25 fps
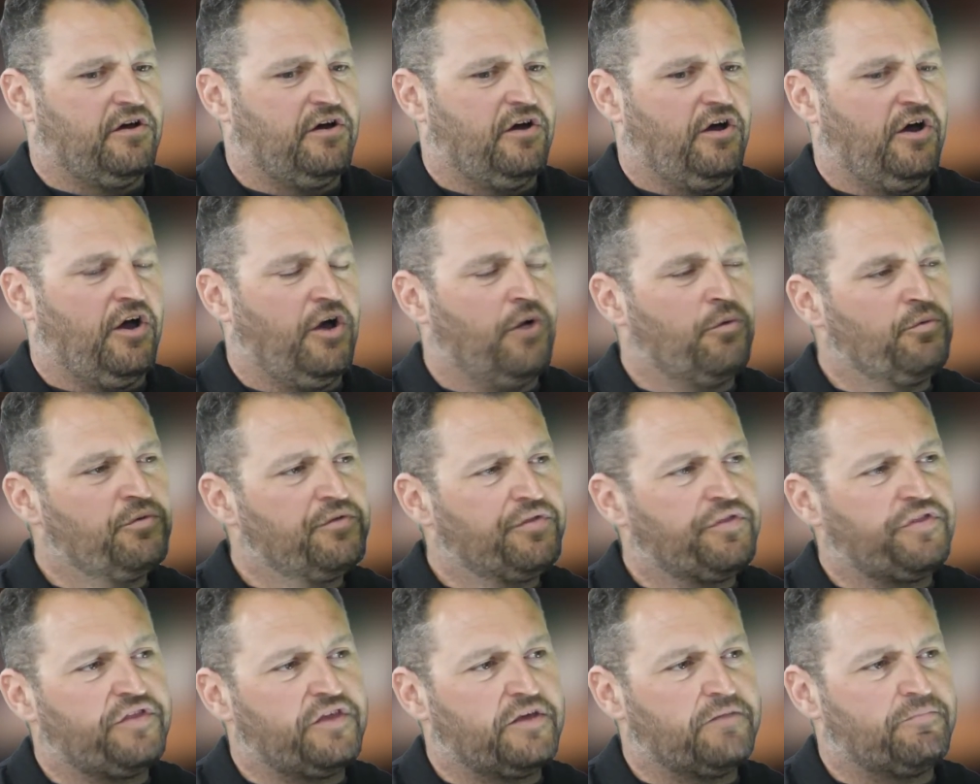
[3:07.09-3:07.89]
I would
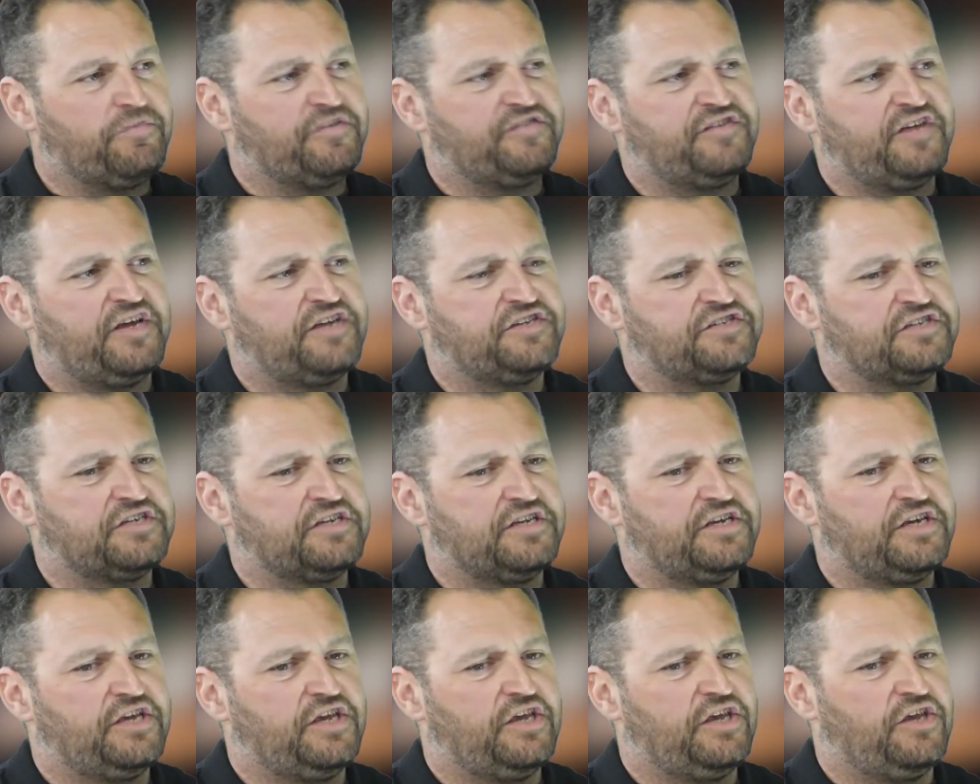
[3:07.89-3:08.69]
think
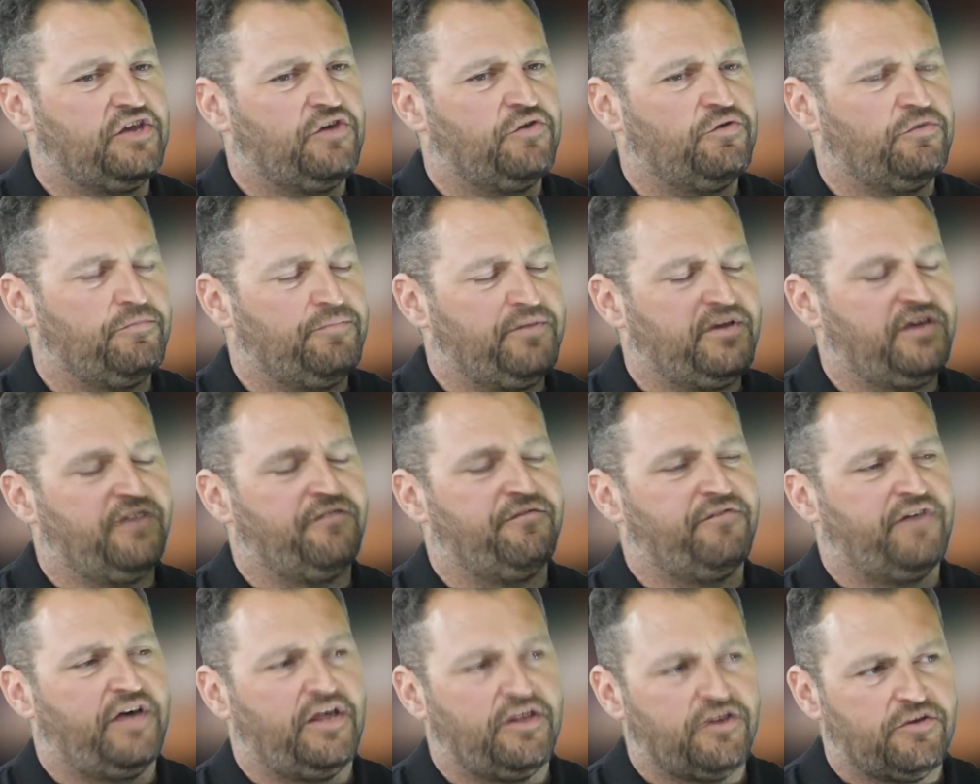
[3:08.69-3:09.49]
potentially you would be a
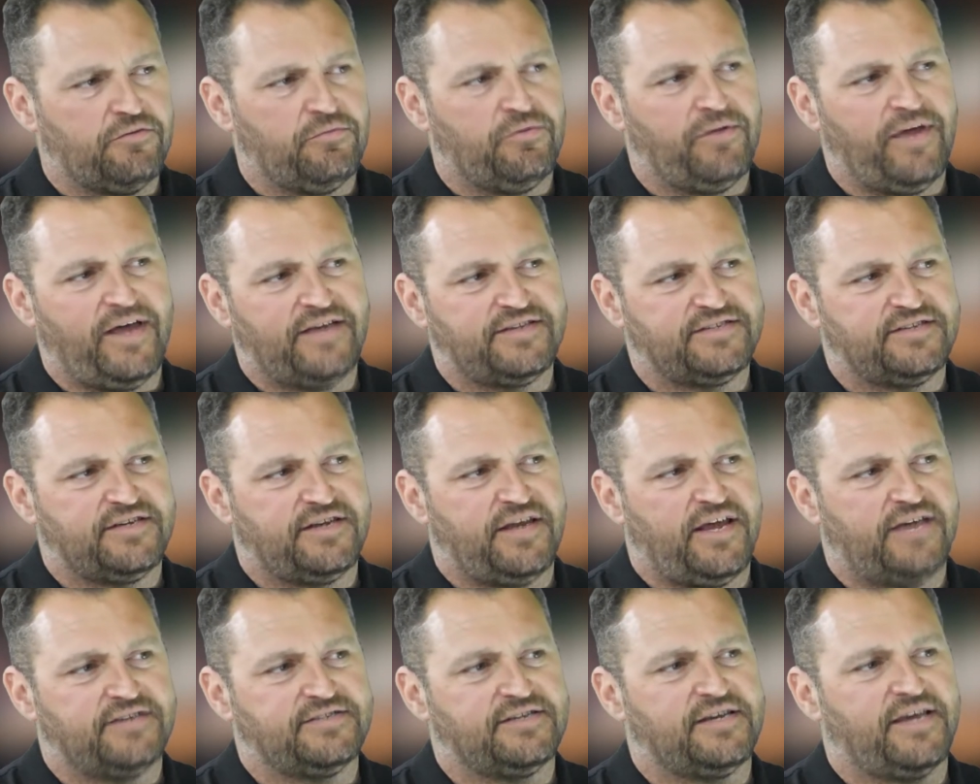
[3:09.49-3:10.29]
valuable asset
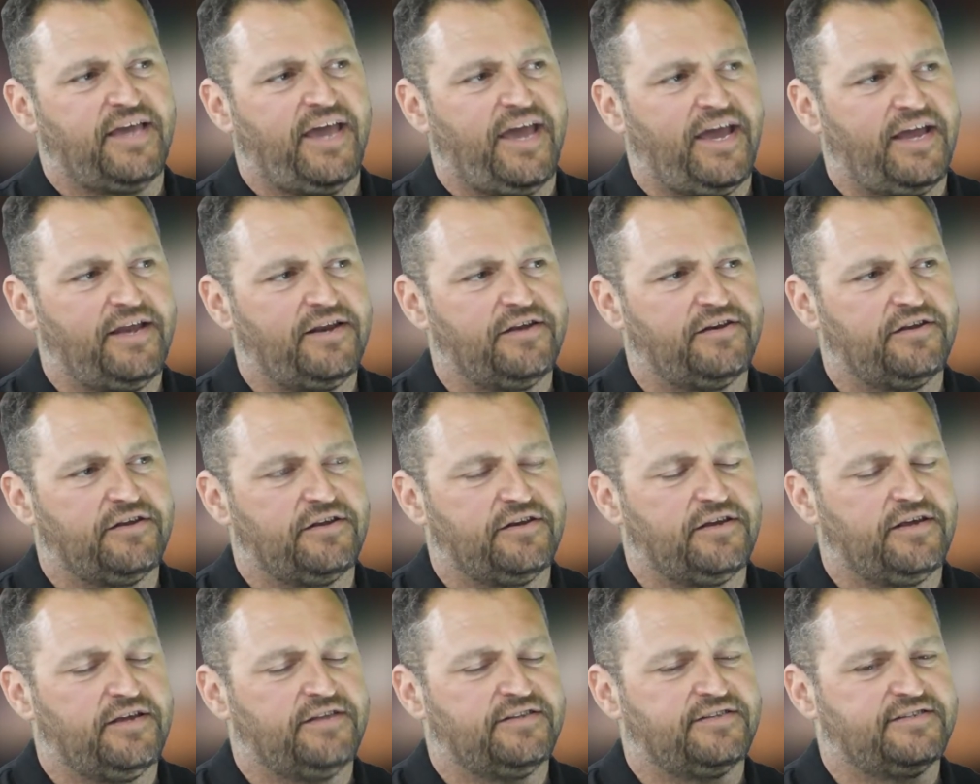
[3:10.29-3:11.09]
as a
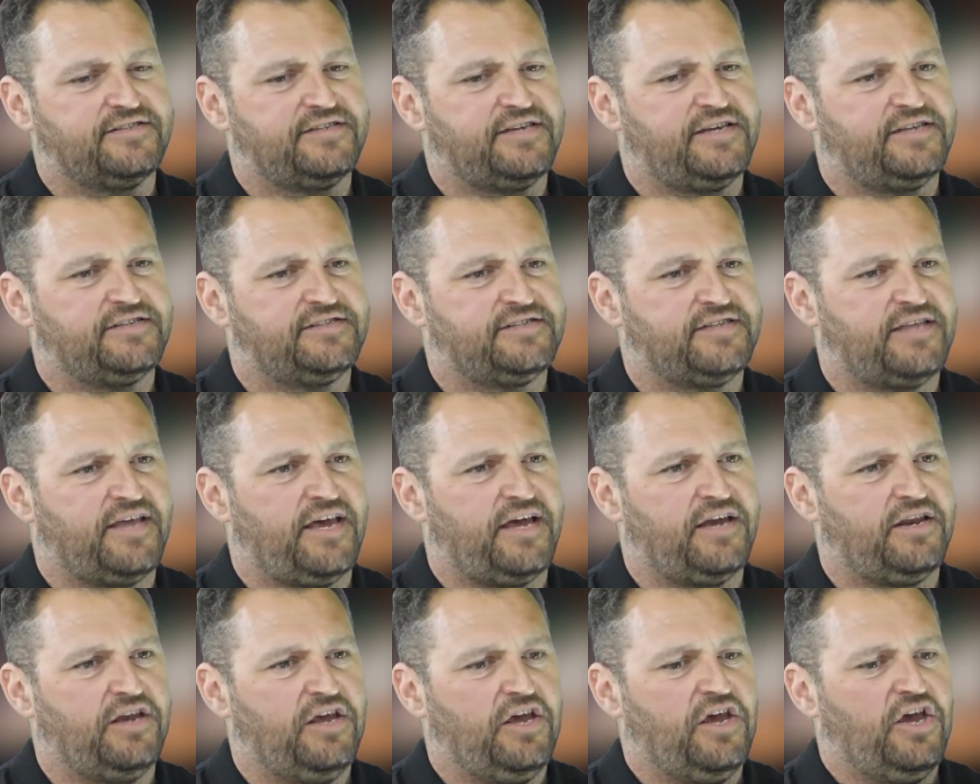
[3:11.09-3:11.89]
candidate in the sense
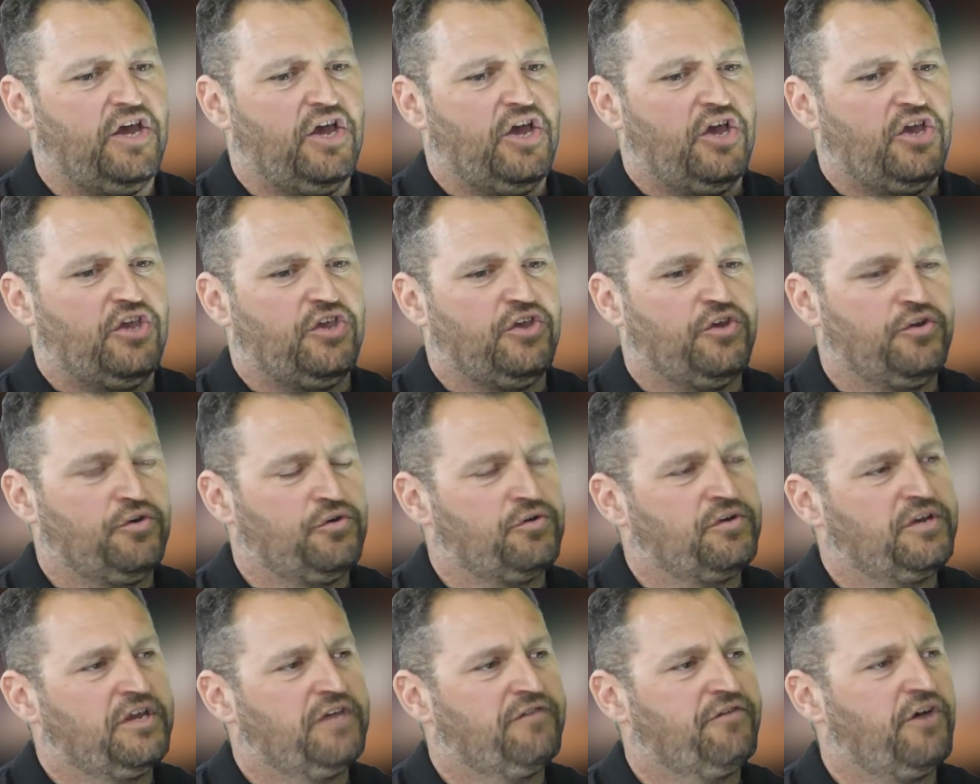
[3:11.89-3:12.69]
that you
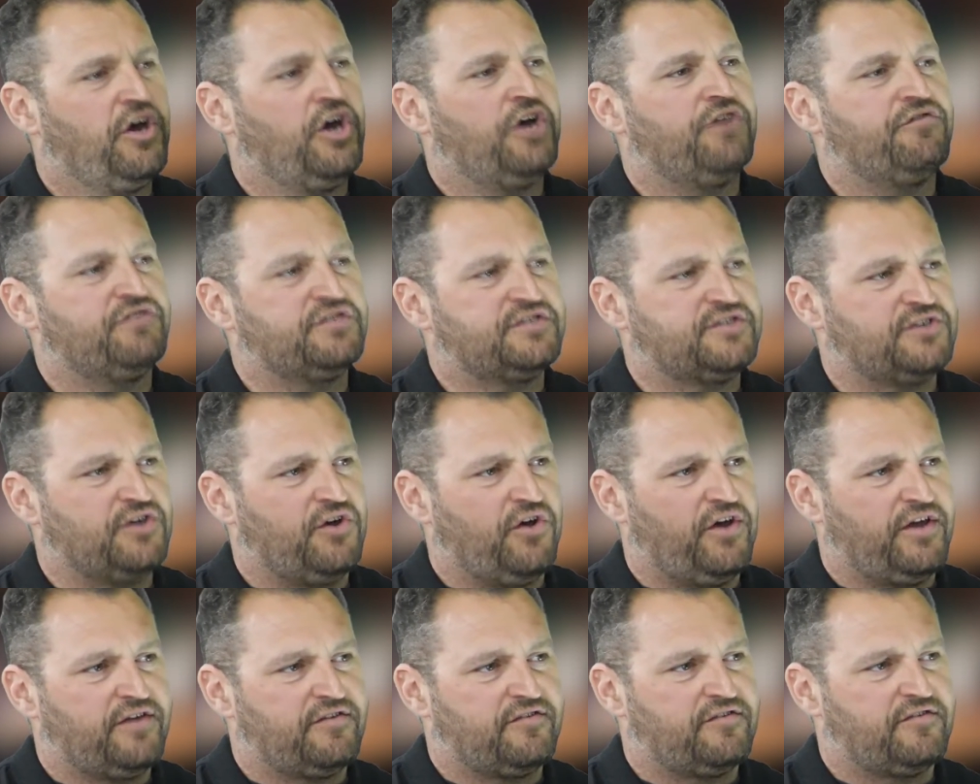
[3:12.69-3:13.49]
could give
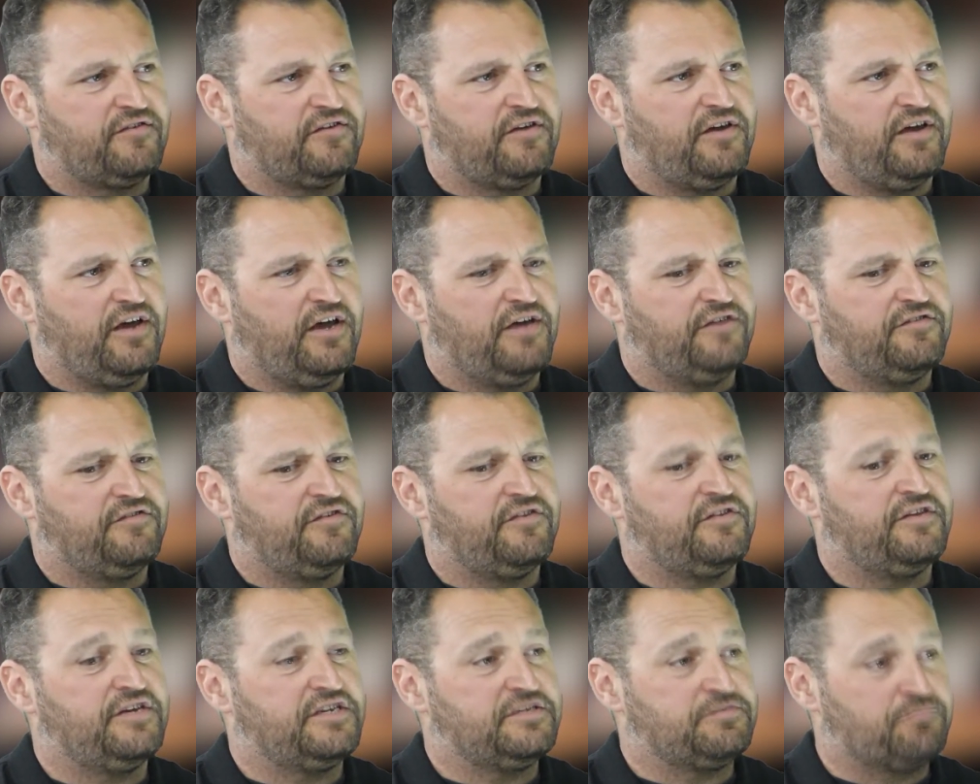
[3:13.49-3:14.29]
oversight
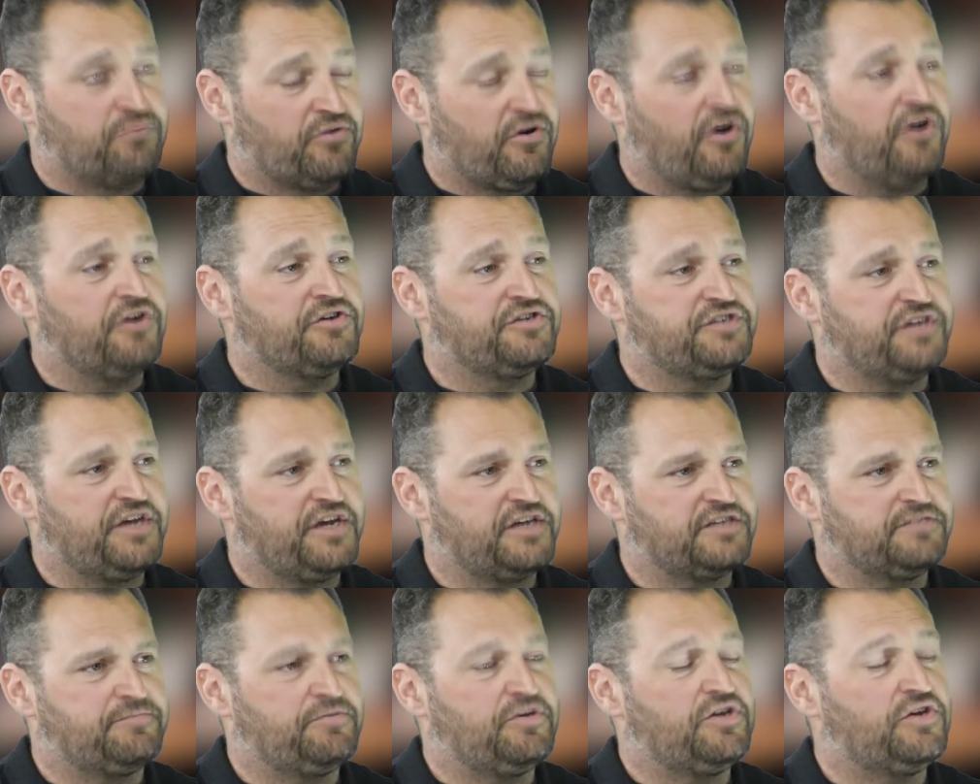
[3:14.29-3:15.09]
to these
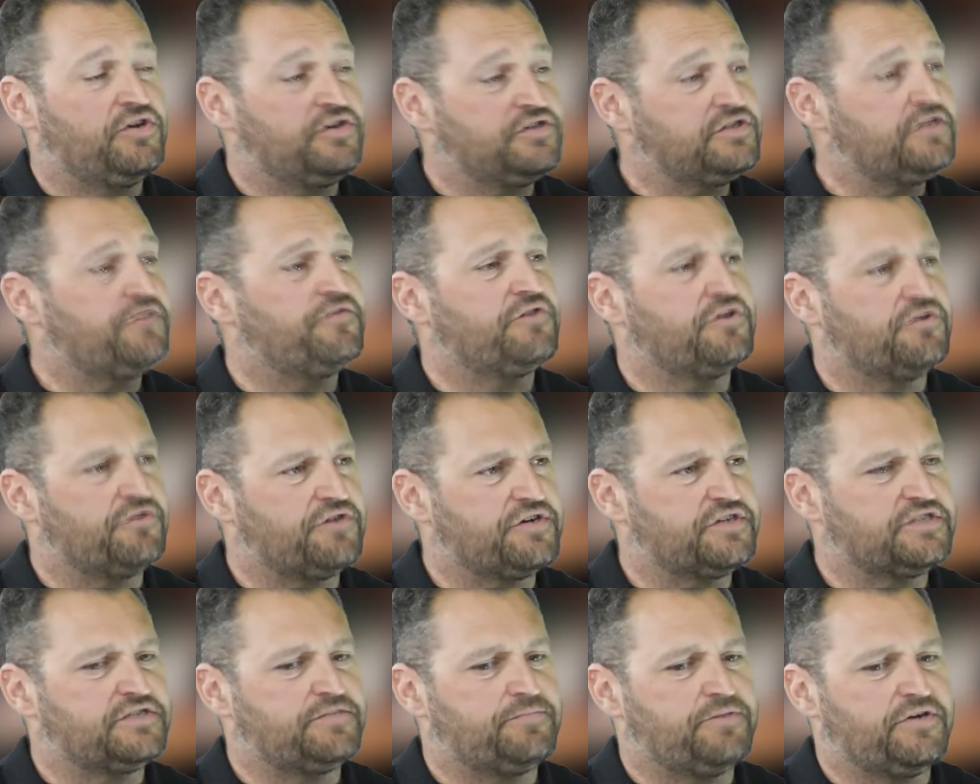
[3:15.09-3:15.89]
projects because of your
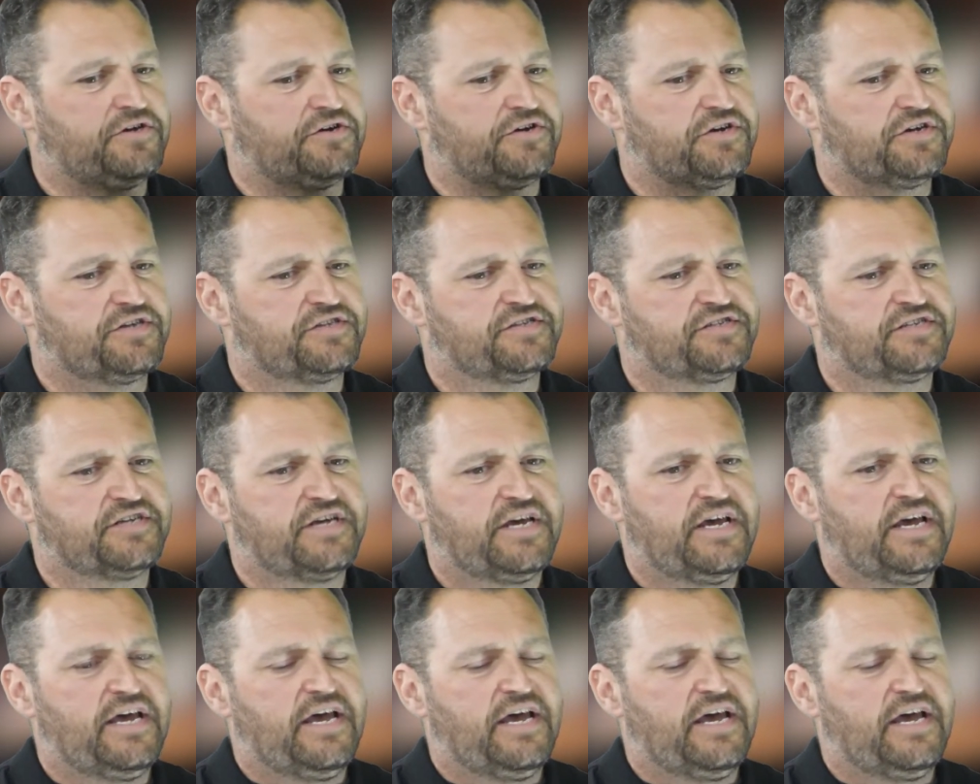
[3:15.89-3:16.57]
experience.